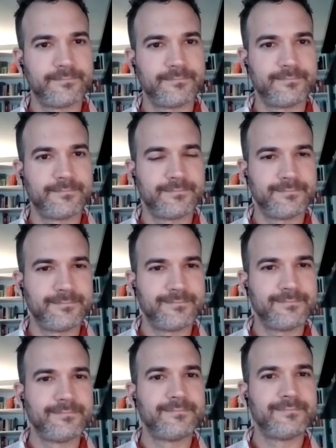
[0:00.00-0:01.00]

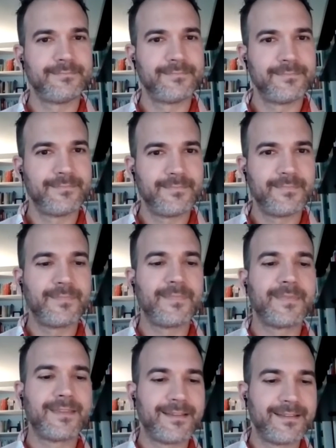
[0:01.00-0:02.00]

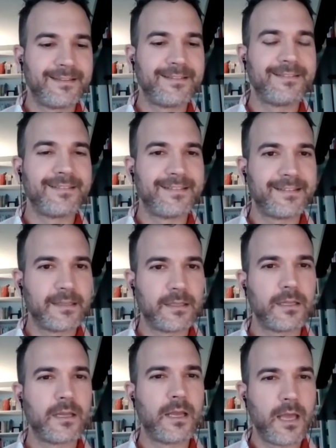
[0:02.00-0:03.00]

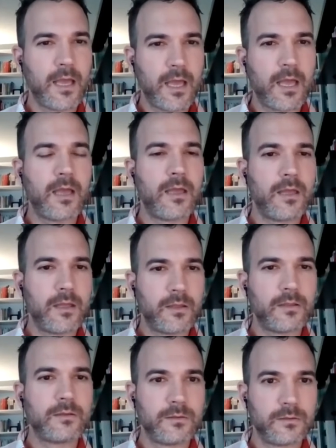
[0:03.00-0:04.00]

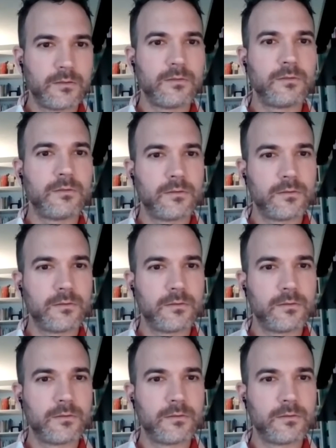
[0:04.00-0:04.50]
The person shown says nothing.